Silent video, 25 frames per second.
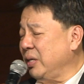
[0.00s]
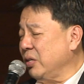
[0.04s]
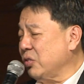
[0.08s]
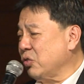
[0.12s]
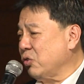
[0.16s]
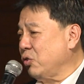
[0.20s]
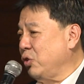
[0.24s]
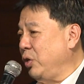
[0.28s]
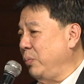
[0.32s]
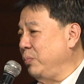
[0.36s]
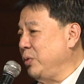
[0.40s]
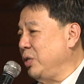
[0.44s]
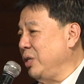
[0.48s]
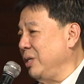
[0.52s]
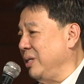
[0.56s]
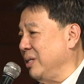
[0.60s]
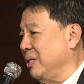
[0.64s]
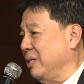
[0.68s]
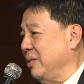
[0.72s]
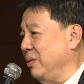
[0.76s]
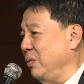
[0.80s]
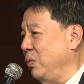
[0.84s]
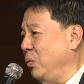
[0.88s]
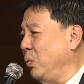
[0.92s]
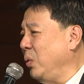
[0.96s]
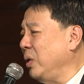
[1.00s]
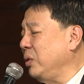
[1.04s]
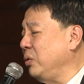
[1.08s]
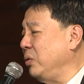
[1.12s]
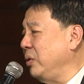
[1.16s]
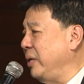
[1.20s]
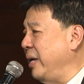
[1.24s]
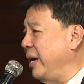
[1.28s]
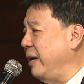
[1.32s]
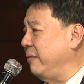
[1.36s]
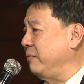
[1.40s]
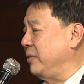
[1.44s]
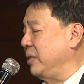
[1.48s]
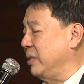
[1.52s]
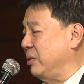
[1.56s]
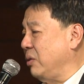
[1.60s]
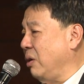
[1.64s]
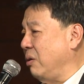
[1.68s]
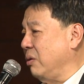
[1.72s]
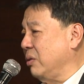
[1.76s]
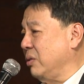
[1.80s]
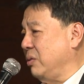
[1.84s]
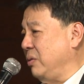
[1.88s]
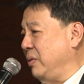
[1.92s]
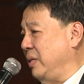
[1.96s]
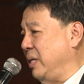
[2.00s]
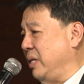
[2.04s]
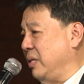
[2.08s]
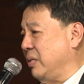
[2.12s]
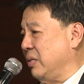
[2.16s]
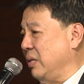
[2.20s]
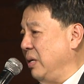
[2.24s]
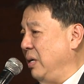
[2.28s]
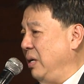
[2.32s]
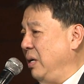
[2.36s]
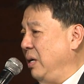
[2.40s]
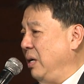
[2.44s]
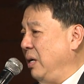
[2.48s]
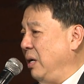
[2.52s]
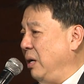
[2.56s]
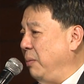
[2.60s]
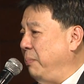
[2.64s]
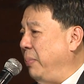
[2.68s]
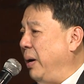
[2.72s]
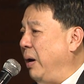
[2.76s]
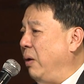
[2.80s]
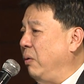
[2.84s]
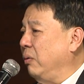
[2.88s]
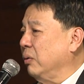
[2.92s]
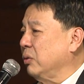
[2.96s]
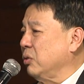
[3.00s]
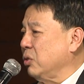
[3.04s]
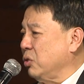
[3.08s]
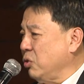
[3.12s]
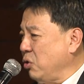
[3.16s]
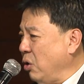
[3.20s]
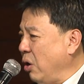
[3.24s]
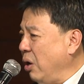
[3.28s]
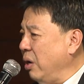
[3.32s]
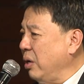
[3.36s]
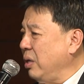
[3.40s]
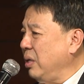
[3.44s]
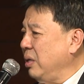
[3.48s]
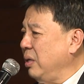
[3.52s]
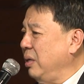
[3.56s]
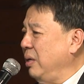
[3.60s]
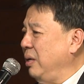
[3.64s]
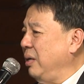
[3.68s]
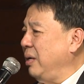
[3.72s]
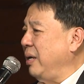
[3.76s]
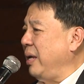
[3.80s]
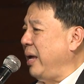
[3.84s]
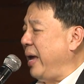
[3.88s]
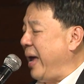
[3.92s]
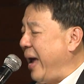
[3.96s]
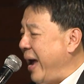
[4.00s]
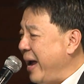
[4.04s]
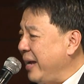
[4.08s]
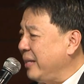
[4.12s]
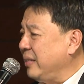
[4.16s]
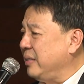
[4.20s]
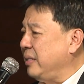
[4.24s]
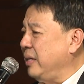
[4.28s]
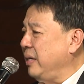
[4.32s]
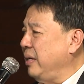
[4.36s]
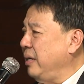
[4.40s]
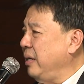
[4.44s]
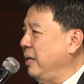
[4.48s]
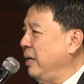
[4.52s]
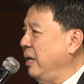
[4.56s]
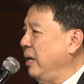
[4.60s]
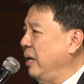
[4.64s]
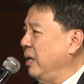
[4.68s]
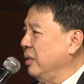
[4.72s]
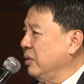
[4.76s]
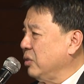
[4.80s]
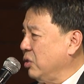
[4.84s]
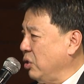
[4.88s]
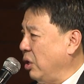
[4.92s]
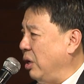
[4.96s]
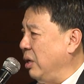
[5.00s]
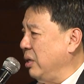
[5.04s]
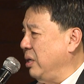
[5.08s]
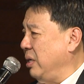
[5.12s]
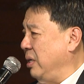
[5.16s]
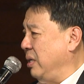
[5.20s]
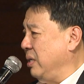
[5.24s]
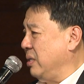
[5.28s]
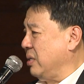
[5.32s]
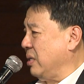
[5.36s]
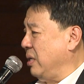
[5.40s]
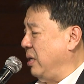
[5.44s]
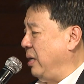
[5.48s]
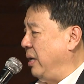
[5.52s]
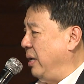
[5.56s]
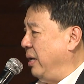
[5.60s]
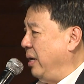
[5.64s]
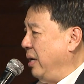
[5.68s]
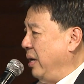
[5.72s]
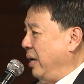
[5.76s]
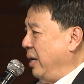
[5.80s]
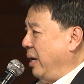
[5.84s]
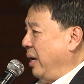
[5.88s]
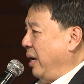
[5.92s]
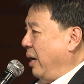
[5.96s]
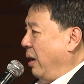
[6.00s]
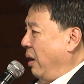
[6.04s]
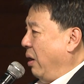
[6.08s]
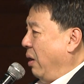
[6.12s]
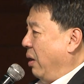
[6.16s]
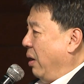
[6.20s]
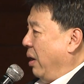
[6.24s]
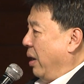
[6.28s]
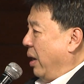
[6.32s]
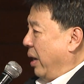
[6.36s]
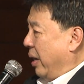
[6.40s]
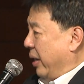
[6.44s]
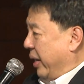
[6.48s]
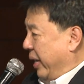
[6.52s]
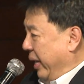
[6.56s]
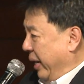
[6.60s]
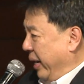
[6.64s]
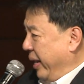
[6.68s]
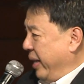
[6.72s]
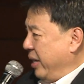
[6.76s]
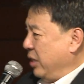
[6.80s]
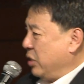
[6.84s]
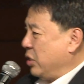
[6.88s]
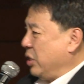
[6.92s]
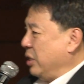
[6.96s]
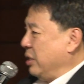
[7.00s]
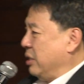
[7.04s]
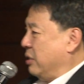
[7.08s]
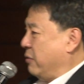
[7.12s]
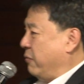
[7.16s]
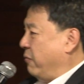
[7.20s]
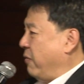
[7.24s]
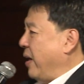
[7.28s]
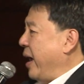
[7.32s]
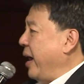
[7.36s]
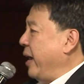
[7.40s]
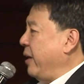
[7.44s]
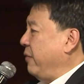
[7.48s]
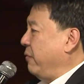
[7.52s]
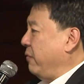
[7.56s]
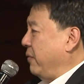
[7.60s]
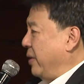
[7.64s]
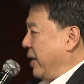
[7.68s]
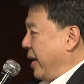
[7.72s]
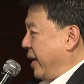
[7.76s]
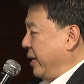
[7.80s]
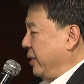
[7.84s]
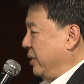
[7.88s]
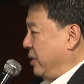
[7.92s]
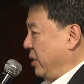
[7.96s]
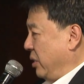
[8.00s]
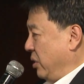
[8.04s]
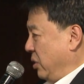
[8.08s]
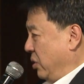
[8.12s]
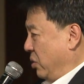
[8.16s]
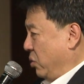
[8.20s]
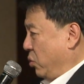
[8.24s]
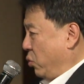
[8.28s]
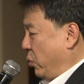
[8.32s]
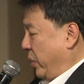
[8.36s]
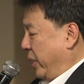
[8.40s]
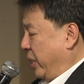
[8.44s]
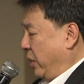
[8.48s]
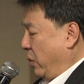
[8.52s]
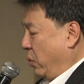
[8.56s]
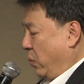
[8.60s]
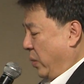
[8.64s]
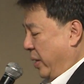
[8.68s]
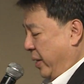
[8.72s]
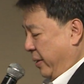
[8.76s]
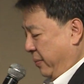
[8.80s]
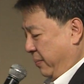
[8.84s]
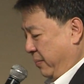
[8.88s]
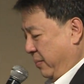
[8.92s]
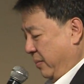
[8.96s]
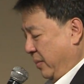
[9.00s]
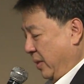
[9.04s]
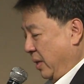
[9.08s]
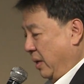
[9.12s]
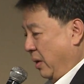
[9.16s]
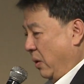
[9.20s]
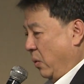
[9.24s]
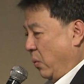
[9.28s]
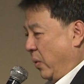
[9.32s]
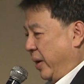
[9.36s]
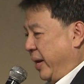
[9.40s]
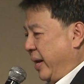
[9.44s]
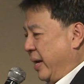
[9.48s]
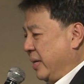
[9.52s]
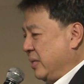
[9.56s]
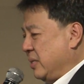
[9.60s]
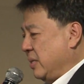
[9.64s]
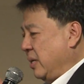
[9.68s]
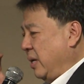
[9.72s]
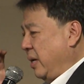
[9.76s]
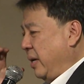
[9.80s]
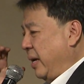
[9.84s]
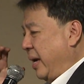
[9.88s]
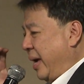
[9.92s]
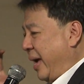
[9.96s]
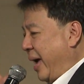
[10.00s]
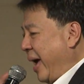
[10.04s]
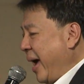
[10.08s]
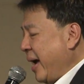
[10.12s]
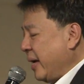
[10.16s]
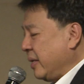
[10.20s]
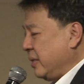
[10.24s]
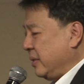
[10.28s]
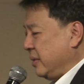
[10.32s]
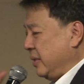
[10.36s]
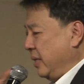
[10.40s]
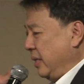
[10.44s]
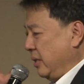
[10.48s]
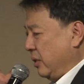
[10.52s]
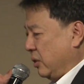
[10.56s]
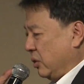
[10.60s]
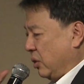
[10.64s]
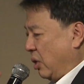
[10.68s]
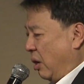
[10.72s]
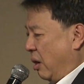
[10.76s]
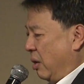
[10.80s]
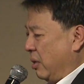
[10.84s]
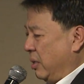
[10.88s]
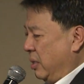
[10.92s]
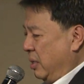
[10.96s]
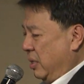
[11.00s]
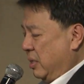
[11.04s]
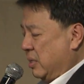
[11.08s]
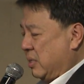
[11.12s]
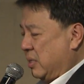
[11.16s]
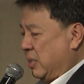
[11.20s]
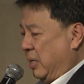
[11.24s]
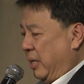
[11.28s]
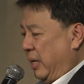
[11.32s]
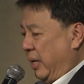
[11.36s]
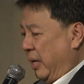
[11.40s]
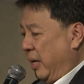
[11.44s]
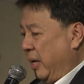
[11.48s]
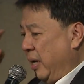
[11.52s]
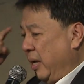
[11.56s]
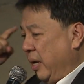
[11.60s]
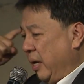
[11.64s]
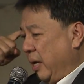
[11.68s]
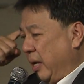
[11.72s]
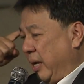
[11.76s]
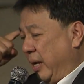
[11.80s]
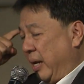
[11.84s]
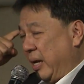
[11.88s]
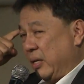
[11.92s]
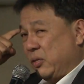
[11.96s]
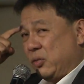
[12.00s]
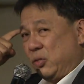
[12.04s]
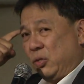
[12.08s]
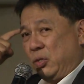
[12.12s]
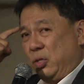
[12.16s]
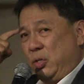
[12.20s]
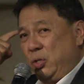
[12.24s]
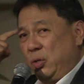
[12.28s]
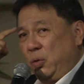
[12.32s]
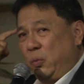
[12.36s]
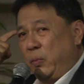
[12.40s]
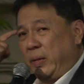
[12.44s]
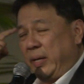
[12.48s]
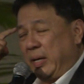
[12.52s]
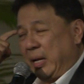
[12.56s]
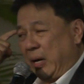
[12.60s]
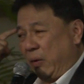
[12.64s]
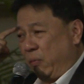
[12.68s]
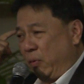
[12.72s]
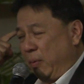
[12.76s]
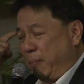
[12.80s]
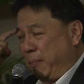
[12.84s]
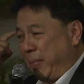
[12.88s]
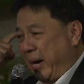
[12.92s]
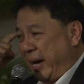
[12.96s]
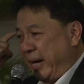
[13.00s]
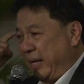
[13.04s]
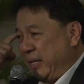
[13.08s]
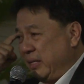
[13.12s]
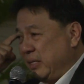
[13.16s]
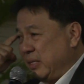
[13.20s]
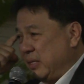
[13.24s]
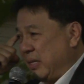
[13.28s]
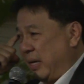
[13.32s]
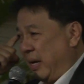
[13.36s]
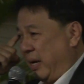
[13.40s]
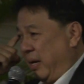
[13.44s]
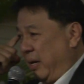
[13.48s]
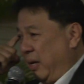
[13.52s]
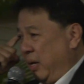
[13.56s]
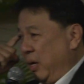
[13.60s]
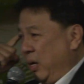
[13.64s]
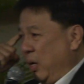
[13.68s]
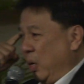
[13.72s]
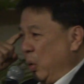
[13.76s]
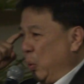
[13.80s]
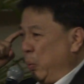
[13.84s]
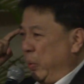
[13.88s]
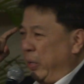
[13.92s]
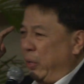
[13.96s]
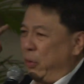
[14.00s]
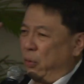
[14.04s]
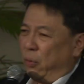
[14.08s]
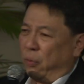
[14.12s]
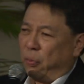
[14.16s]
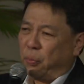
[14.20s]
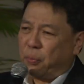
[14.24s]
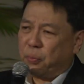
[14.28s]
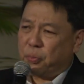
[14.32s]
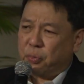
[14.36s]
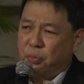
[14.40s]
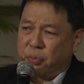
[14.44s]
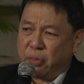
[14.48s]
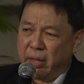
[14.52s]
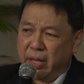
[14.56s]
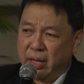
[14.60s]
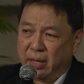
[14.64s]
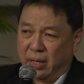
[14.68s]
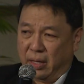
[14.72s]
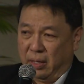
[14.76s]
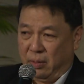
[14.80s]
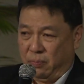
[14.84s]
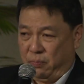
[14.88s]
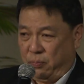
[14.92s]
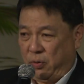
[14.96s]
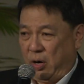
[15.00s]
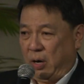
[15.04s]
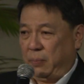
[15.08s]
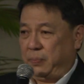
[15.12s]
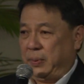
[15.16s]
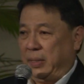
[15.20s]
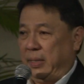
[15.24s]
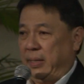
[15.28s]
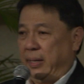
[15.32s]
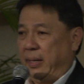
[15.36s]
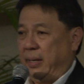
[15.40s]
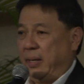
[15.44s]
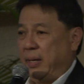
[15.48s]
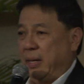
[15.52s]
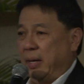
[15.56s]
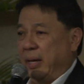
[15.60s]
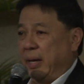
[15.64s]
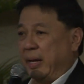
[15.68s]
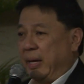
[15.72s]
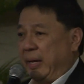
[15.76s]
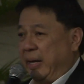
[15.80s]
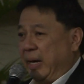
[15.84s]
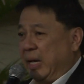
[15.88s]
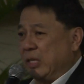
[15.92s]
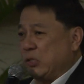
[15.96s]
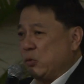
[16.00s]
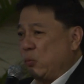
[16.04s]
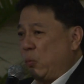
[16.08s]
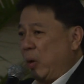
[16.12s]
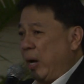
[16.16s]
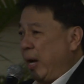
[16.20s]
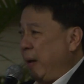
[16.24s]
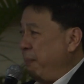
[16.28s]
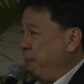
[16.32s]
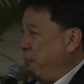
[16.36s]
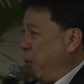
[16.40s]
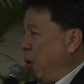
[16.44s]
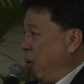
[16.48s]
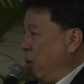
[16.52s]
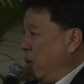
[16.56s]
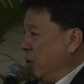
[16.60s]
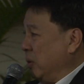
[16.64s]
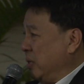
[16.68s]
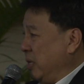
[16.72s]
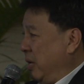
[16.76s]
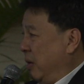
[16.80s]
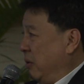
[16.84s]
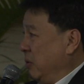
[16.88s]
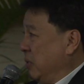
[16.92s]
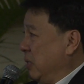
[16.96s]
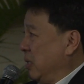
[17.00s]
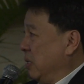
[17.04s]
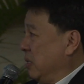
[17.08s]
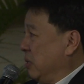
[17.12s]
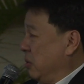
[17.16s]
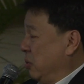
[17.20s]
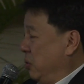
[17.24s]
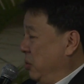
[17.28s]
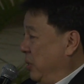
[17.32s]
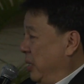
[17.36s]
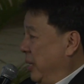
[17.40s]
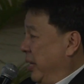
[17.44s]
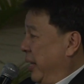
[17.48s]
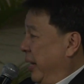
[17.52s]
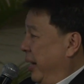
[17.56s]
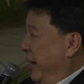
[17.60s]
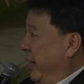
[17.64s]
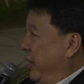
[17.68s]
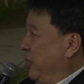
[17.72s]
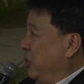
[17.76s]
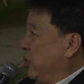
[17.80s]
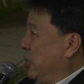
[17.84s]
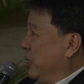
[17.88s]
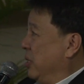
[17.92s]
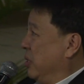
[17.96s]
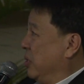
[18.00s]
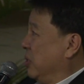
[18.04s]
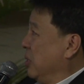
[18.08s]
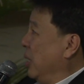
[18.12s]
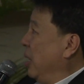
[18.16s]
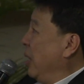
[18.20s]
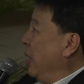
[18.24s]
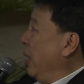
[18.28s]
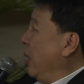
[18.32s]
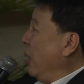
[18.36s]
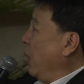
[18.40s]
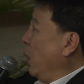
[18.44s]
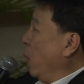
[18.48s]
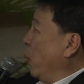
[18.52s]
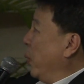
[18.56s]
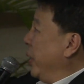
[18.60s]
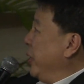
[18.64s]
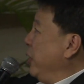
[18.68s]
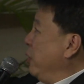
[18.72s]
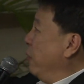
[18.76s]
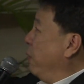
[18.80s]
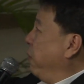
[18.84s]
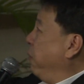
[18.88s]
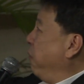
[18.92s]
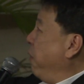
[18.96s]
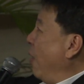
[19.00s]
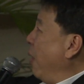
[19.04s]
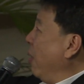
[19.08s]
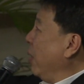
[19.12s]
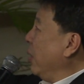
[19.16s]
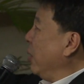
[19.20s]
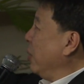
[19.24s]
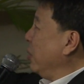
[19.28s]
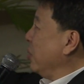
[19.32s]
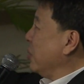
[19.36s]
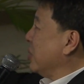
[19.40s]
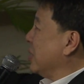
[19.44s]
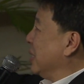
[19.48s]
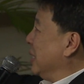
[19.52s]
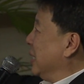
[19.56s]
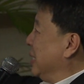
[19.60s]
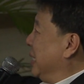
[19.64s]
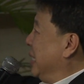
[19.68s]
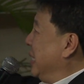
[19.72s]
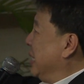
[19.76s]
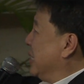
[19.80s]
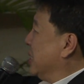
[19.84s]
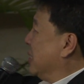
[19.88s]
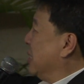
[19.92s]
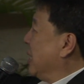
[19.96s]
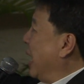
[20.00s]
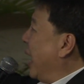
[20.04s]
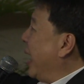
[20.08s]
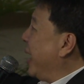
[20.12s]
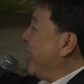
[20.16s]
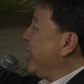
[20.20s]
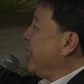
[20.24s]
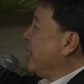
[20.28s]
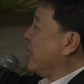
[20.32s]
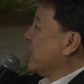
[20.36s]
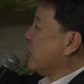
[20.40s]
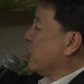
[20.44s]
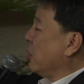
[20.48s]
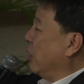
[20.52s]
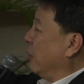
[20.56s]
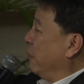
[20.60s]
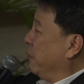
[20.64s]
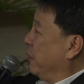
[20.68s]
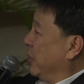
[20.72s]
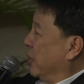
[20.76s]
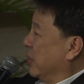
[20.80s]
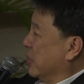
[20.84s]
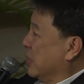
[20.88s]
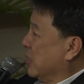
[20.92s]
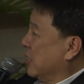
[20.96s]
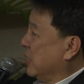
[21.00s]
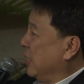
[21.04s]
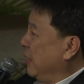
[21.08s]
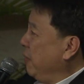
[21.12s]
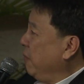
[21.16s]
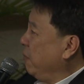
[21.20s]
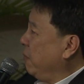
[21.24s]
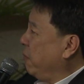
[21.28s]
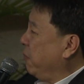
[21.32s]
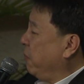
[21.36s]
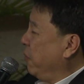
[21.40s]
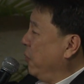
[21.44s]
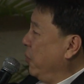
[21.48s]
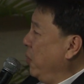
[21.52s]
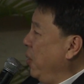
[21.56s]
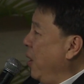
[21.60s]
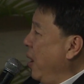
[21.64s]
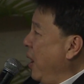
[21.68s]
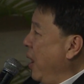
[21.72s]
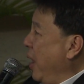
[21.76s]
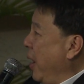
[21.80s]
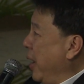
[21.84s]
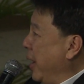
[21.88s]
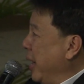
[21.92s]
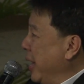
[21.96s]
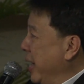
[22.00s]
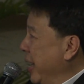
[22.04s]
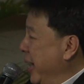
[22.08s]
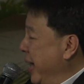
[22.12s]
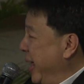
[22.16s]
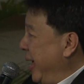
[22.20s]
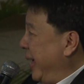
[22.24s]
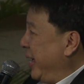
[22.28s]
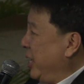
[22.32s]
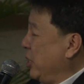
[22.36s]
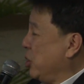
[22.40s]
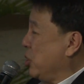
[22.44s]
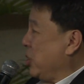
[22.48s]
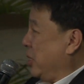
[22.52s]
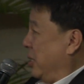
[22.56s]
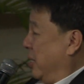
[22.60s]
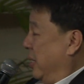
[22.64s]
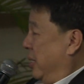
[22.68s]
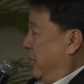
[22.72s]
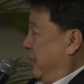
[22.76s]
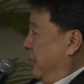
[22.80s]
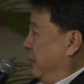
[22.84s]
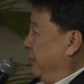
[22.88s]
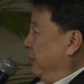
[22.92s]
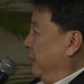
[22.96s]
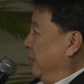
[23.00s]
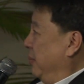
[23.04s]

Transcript: the scriptures? What do they have to talk to us about acting thoughtlessly? Galatians 5:19-21. When I say acting thoughtlessly, it has to do with our mindset. We don't think properly. And that's why Paul tells us to the Galatians, when you follow the desires of your sinful nature,